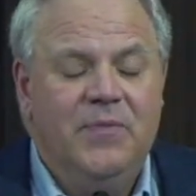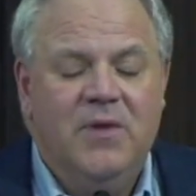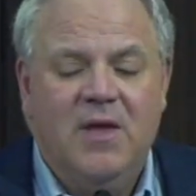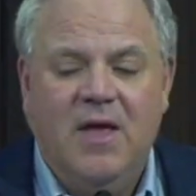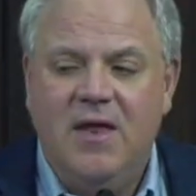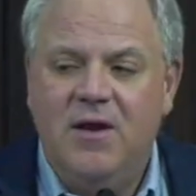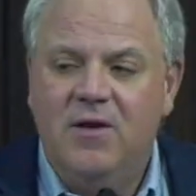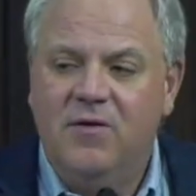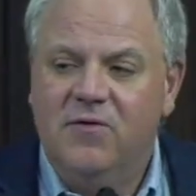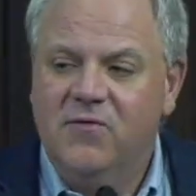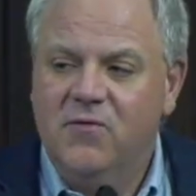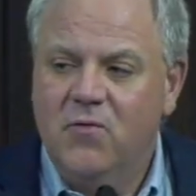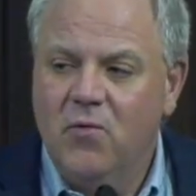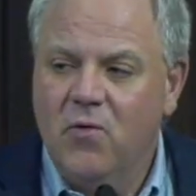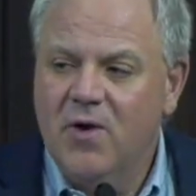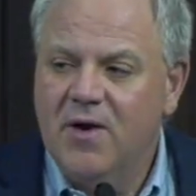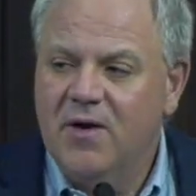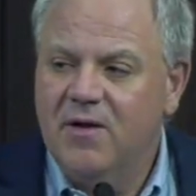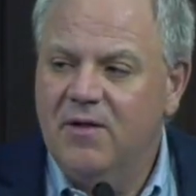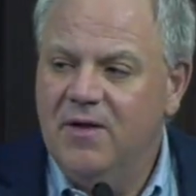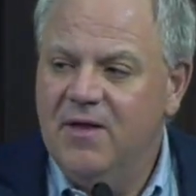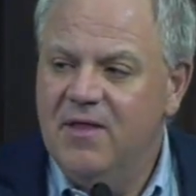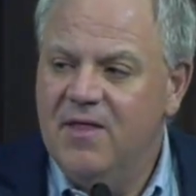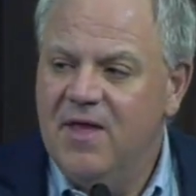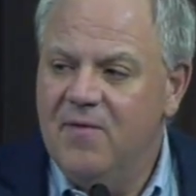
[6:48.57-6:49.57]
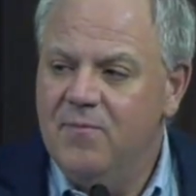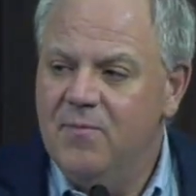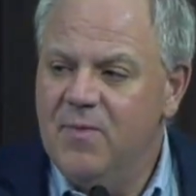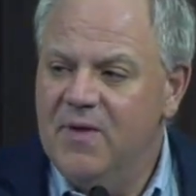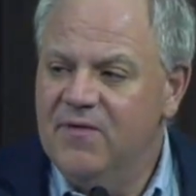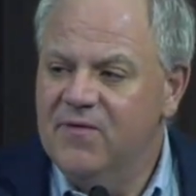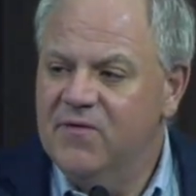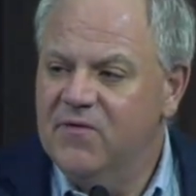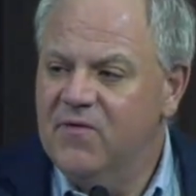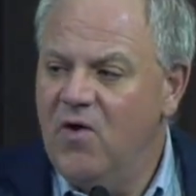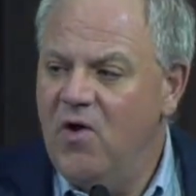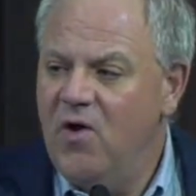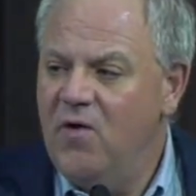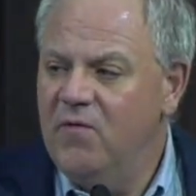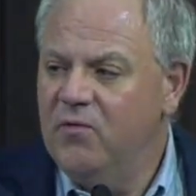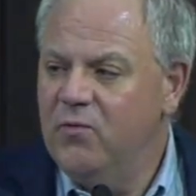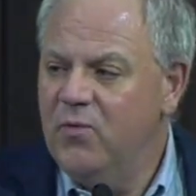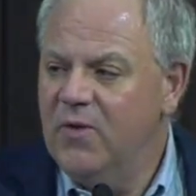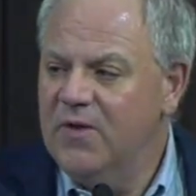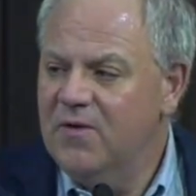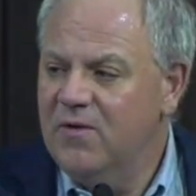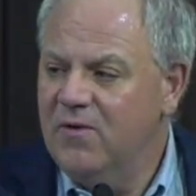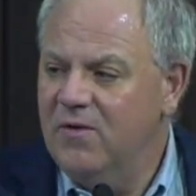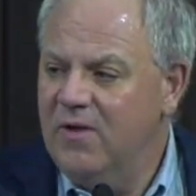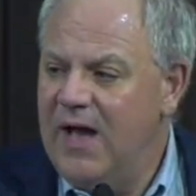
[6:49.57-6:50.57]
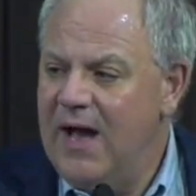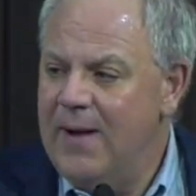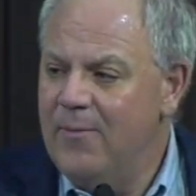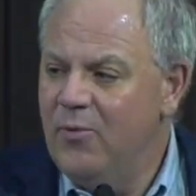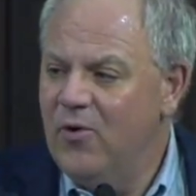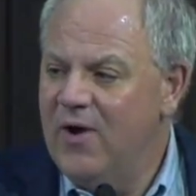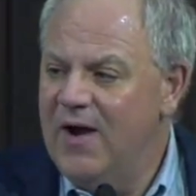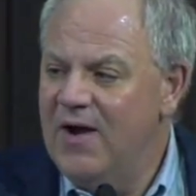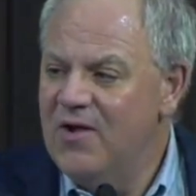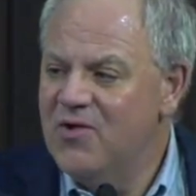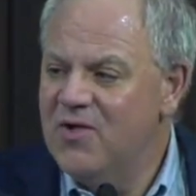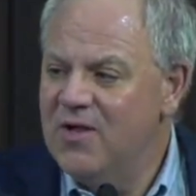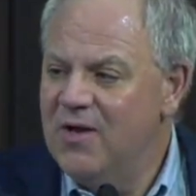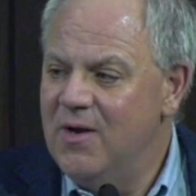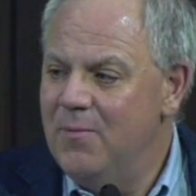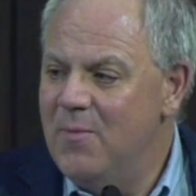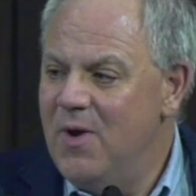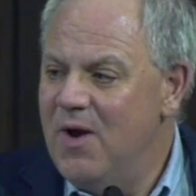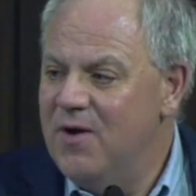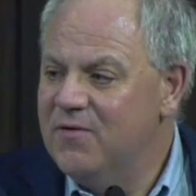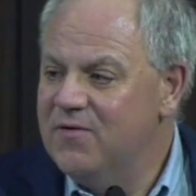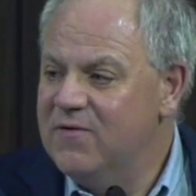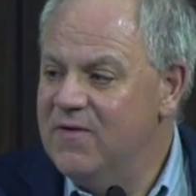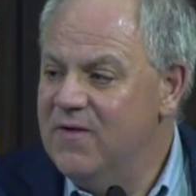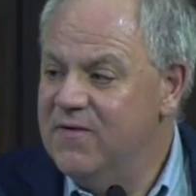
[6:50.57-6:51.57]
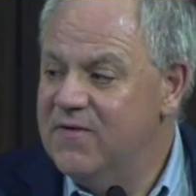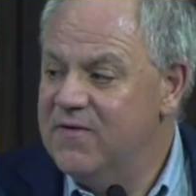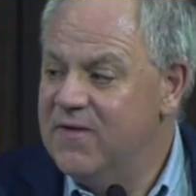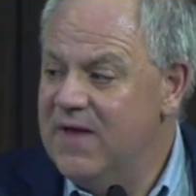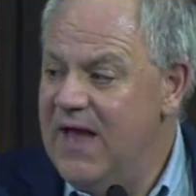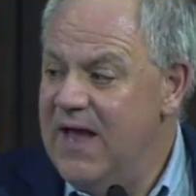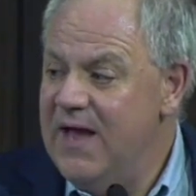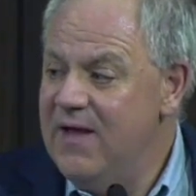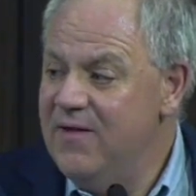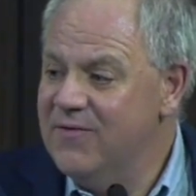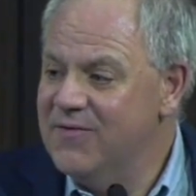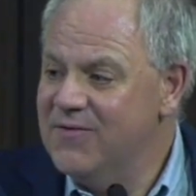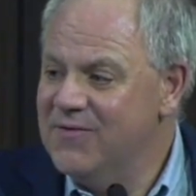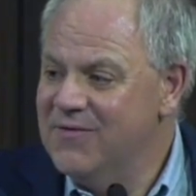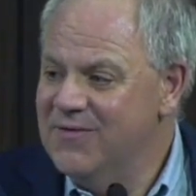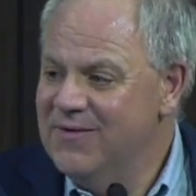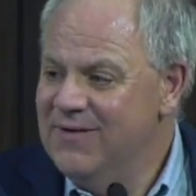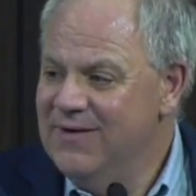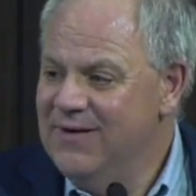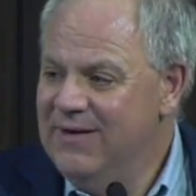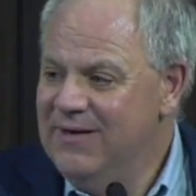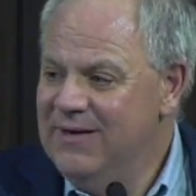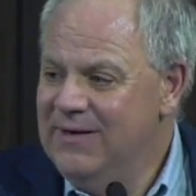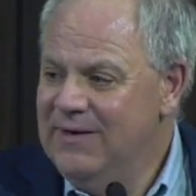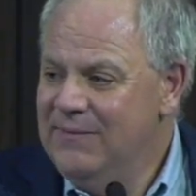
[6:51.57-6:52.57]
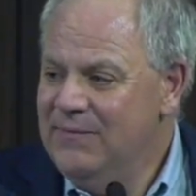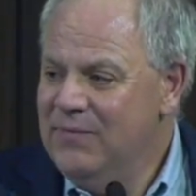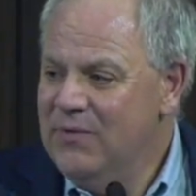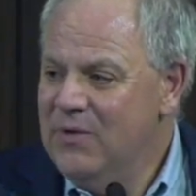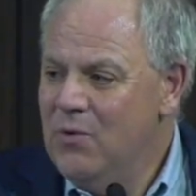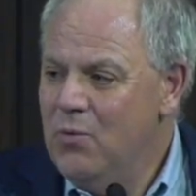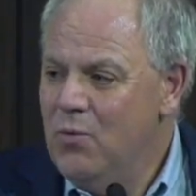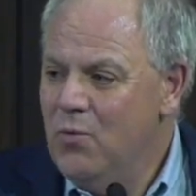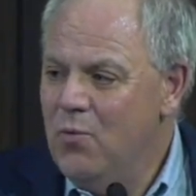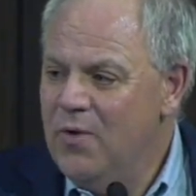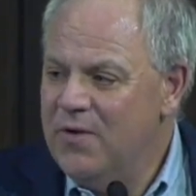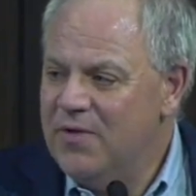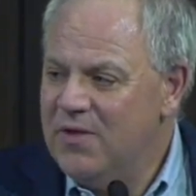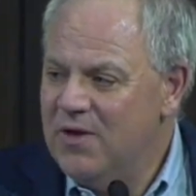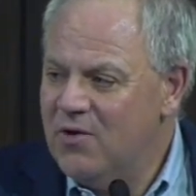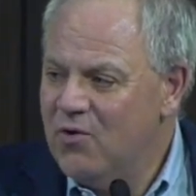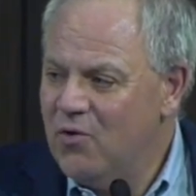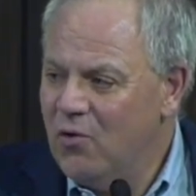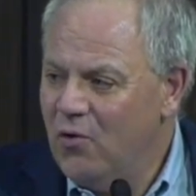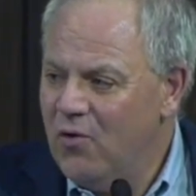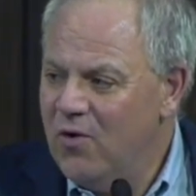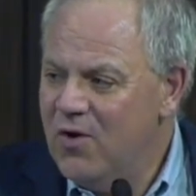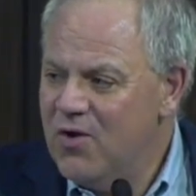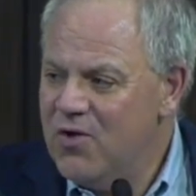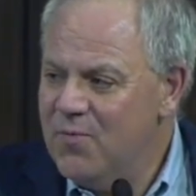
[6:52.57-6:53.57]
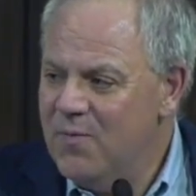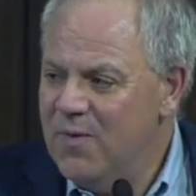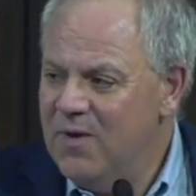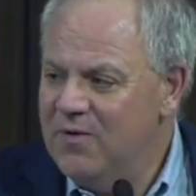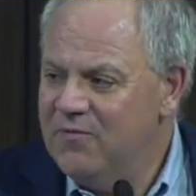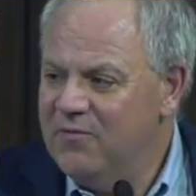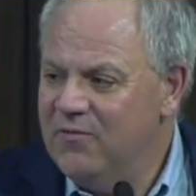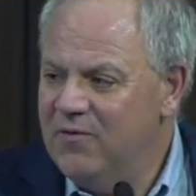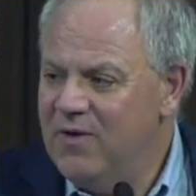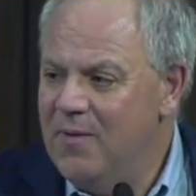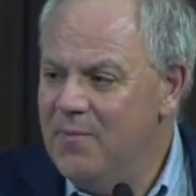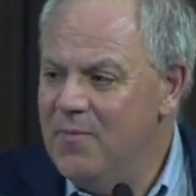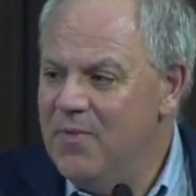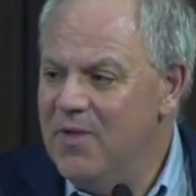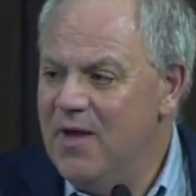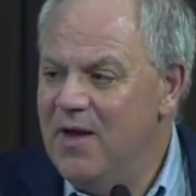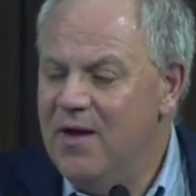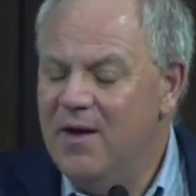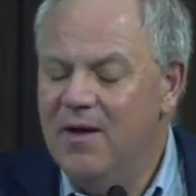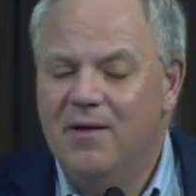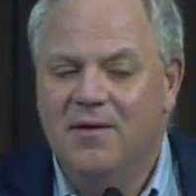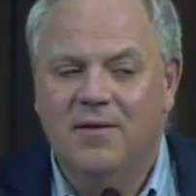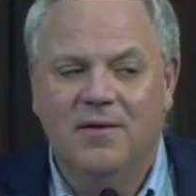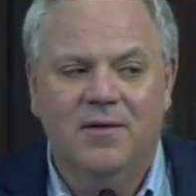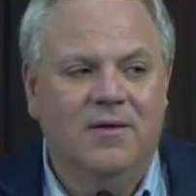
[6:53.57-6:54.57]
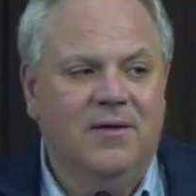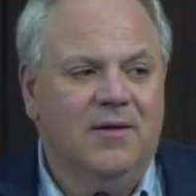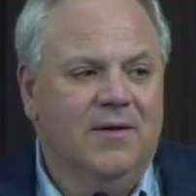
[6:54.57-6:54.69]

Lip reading: And historically, they've been solved with collaboration amongst the states, with encouragement from the